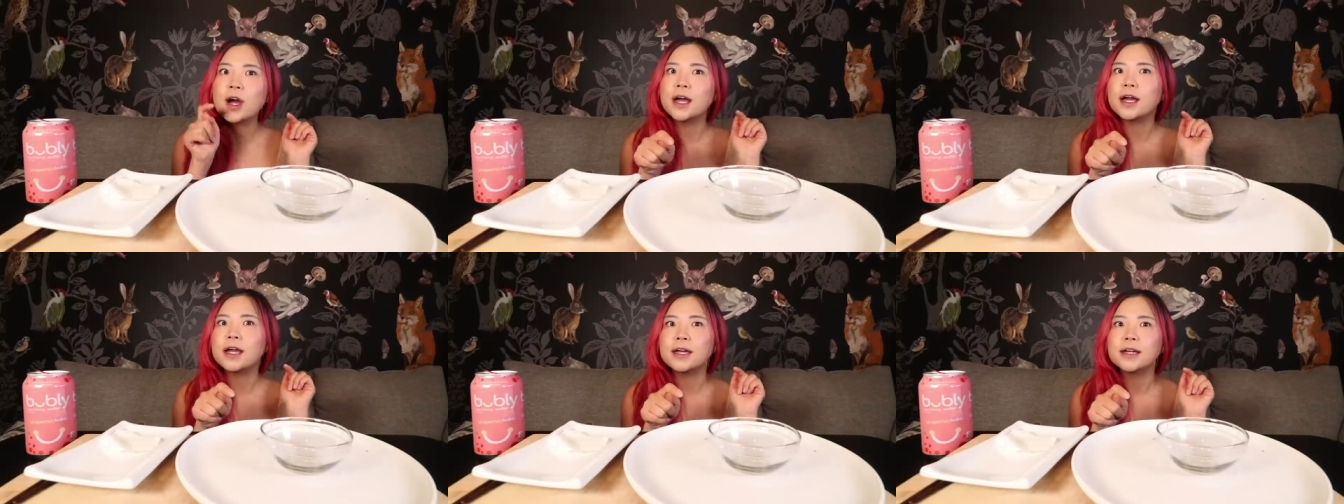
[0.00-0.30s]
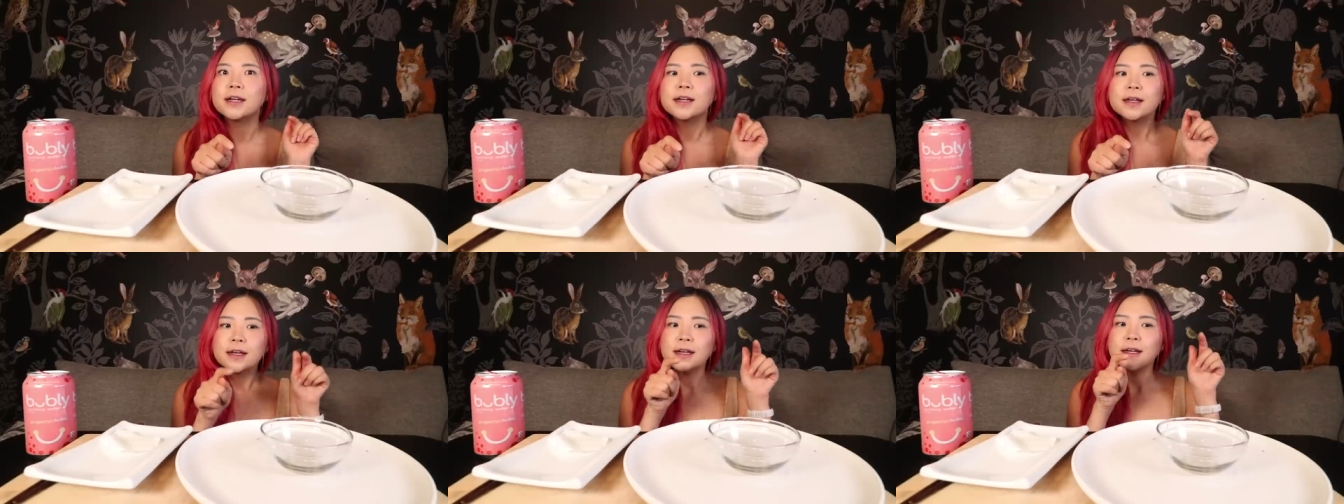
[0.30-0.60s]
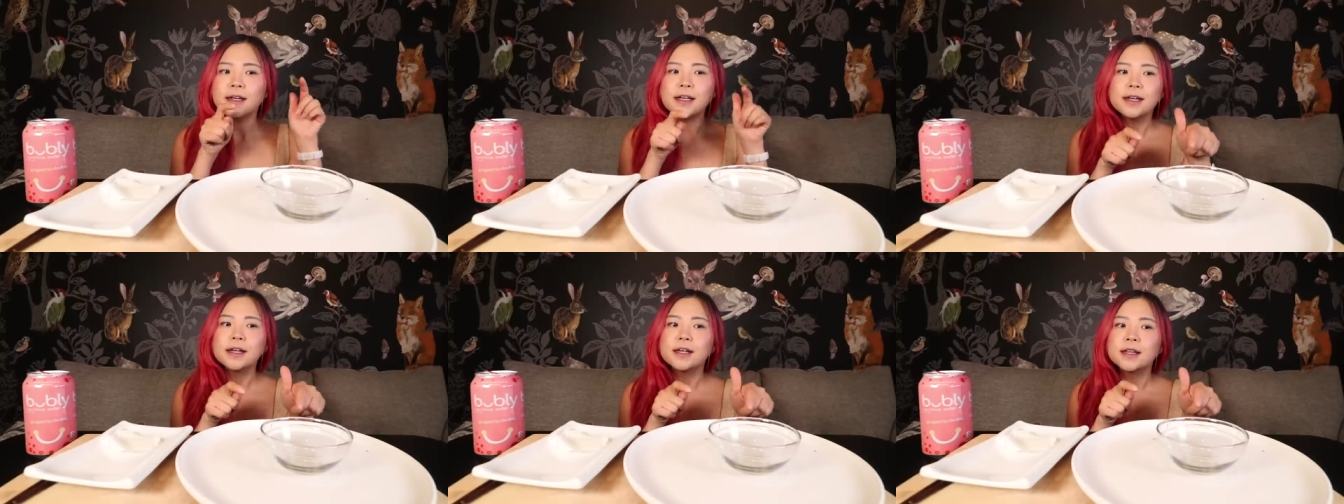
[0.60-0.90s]
try
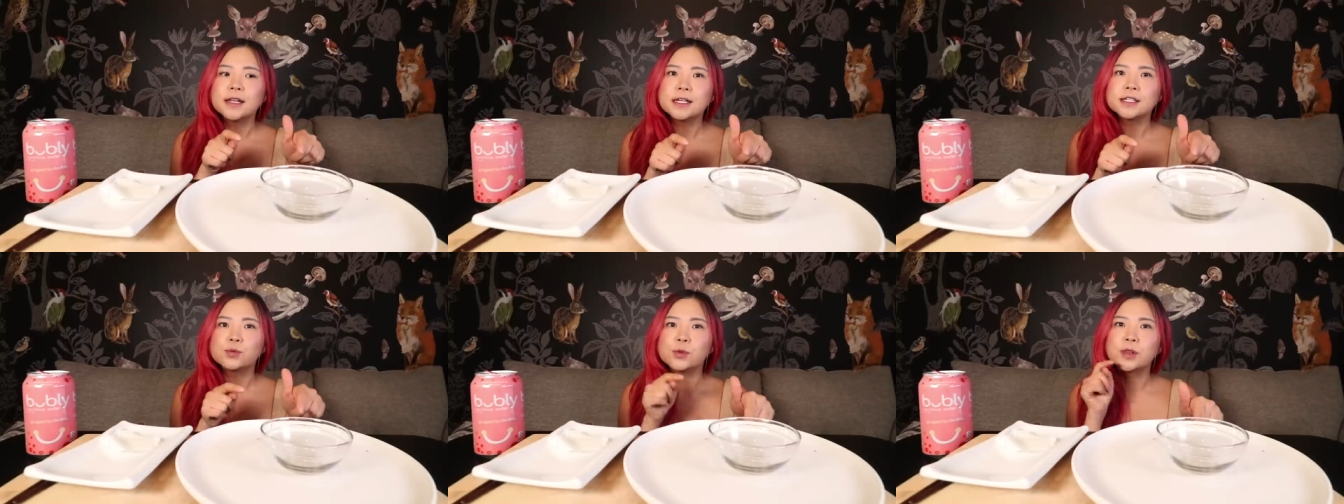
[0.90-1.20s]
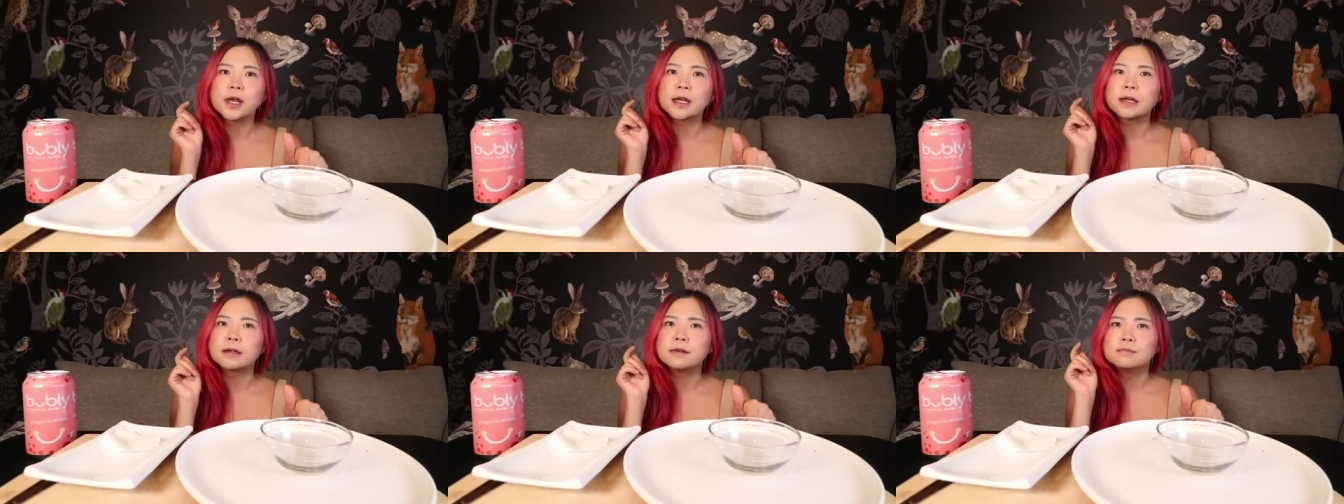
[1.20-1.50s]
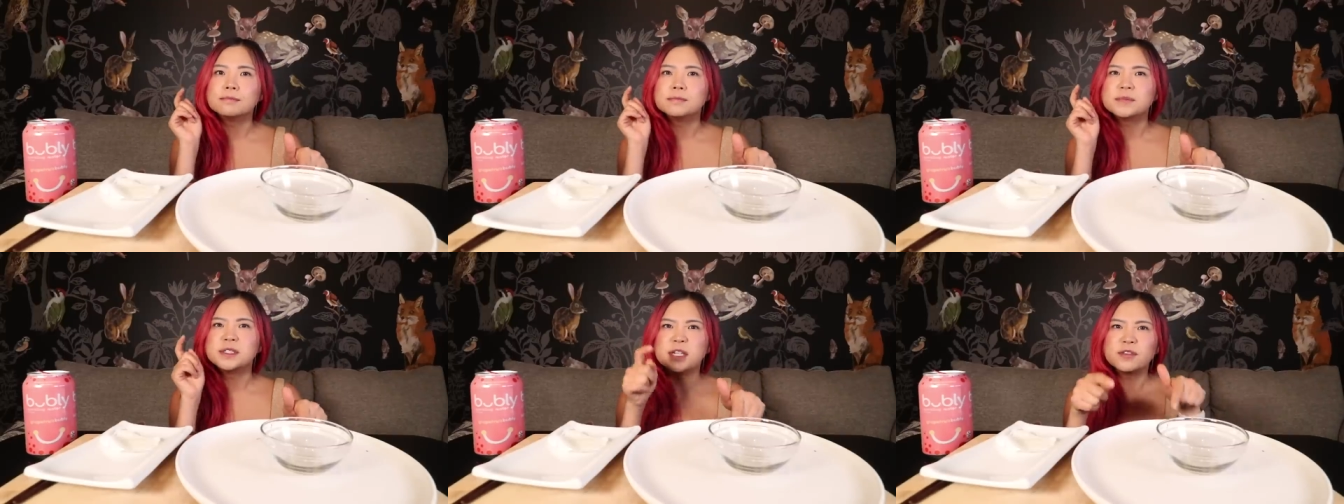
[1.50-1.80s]
eating this with
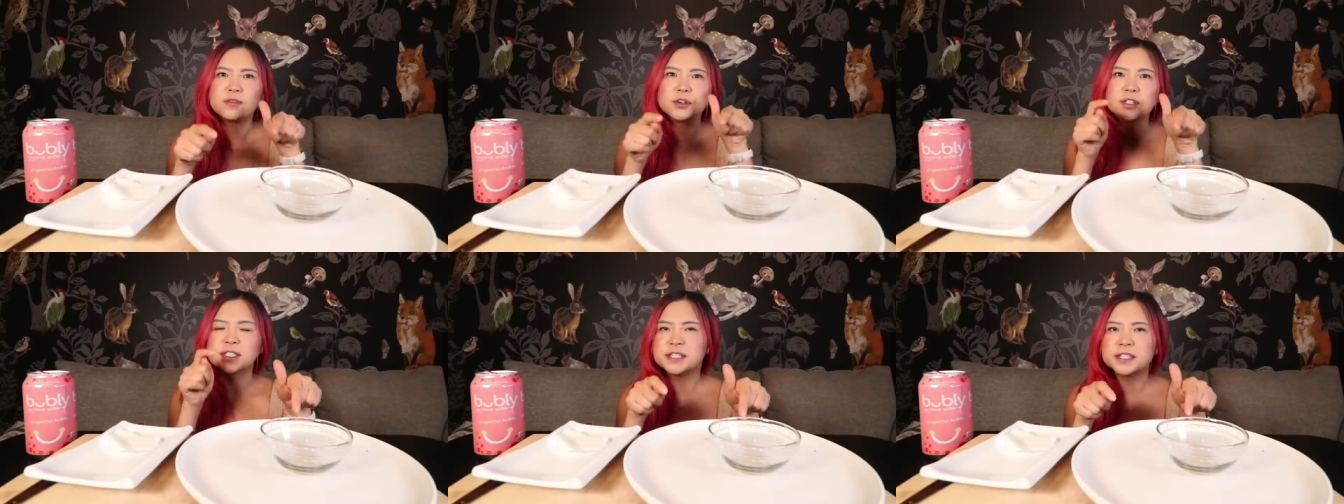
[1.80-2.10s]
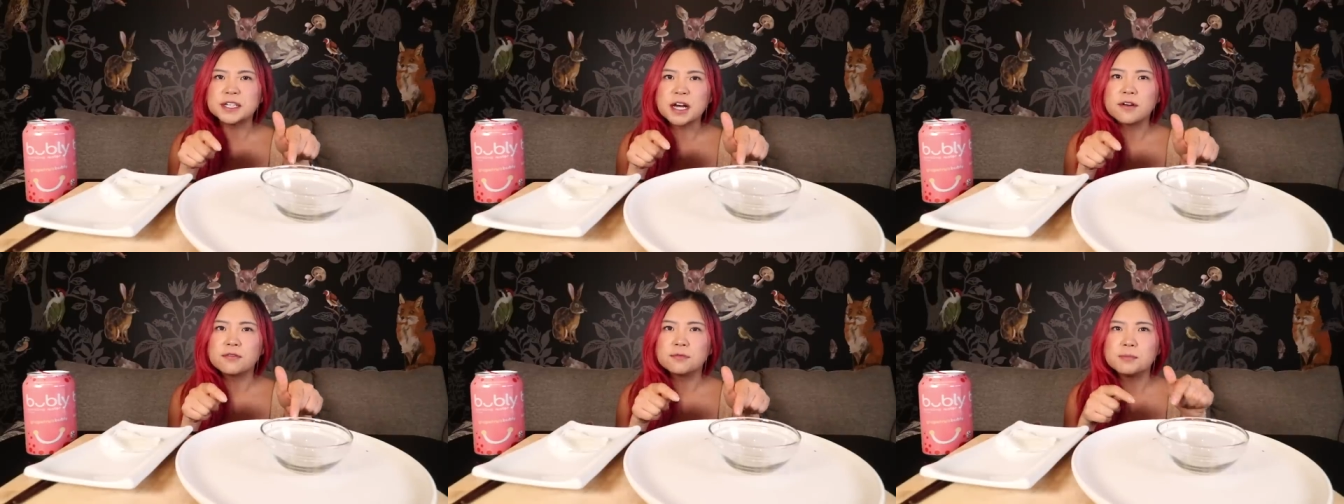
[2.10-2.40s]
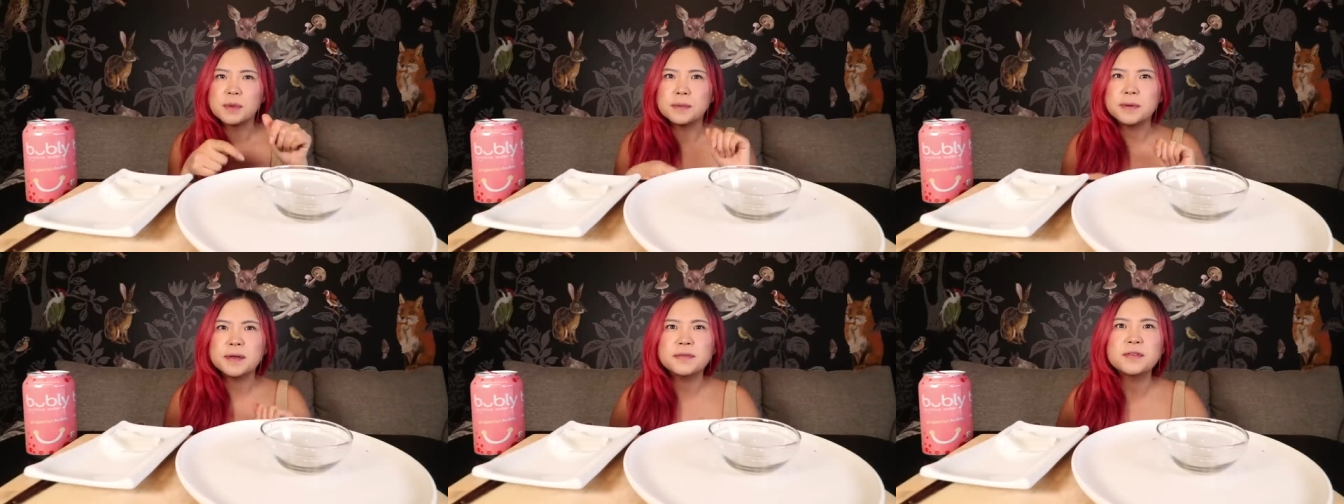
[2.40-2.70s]
like different stuff,
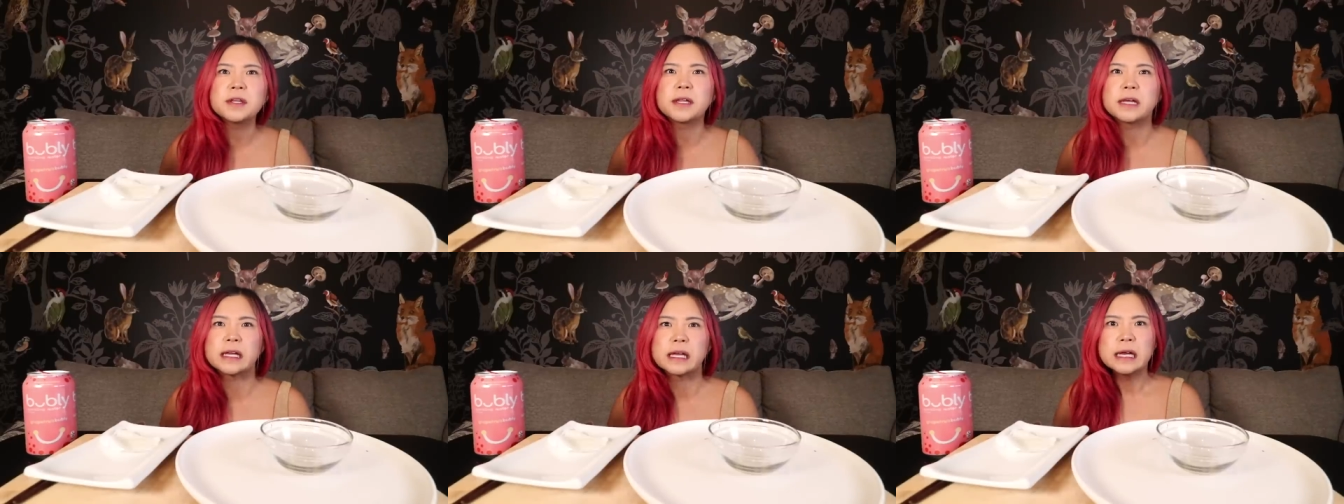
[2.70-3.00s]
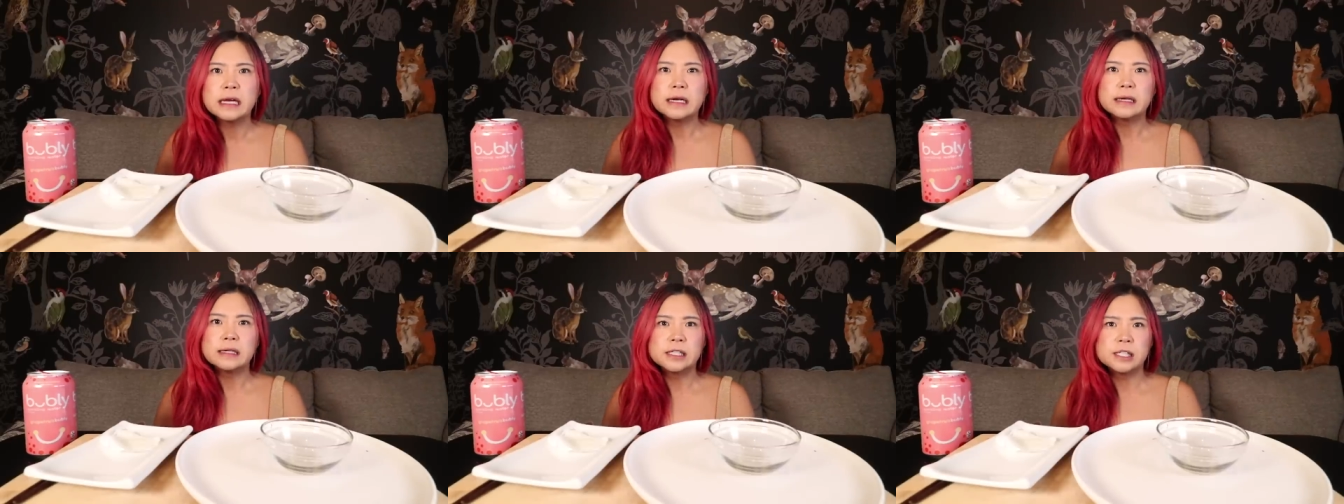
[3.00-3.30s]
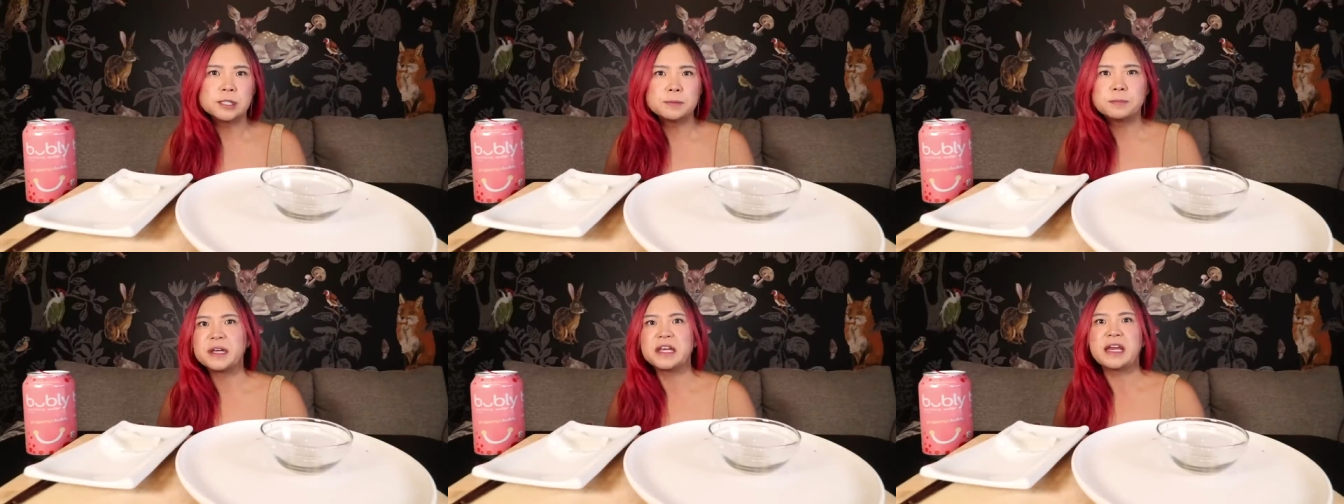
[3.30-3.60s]
maybe even like
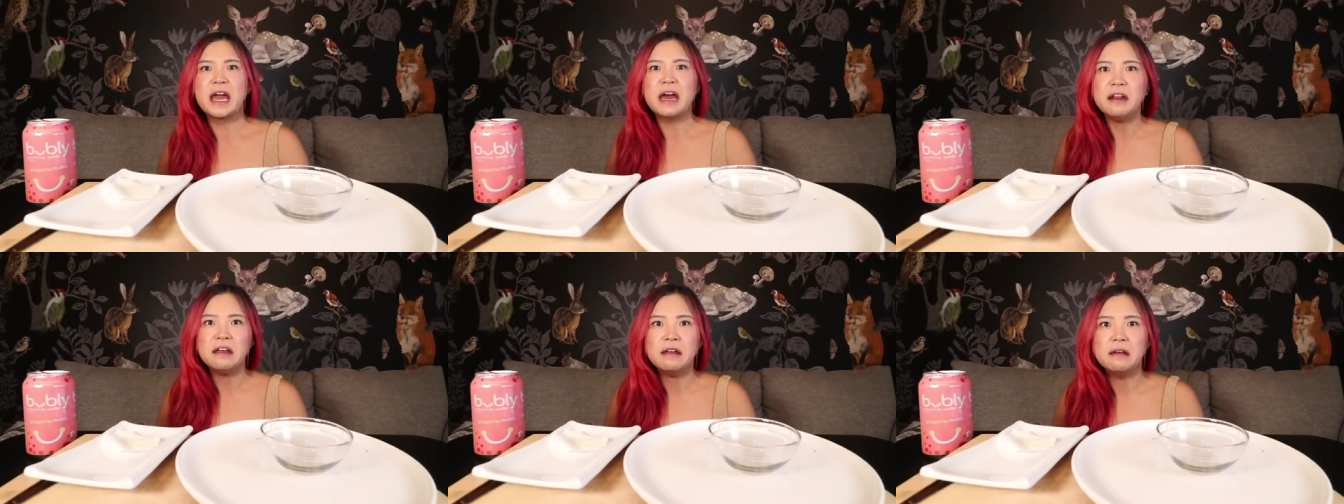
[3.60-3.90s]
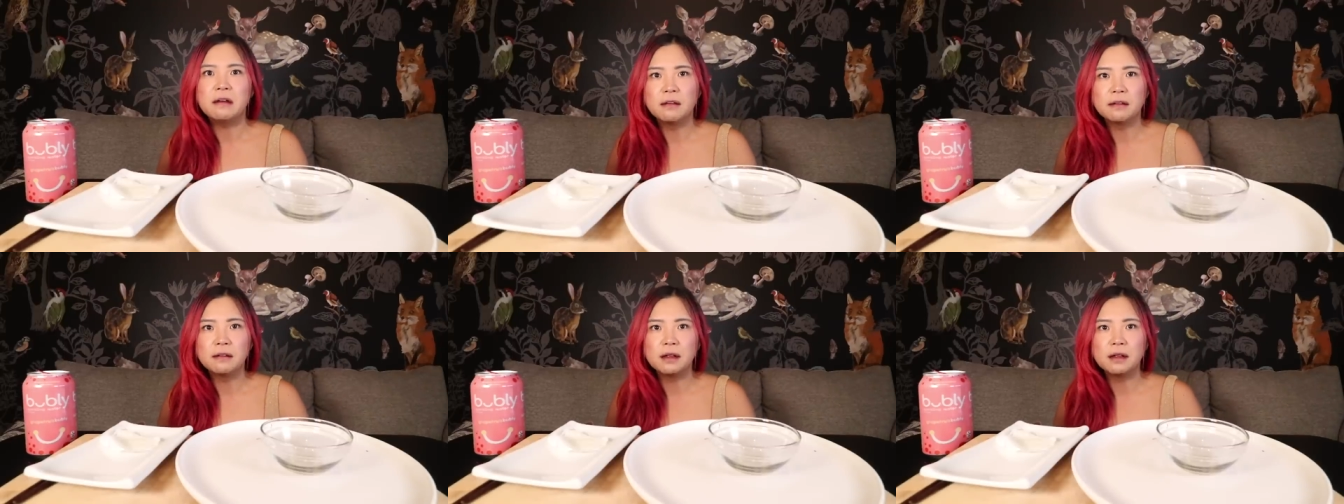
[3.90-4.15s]
spaghetti,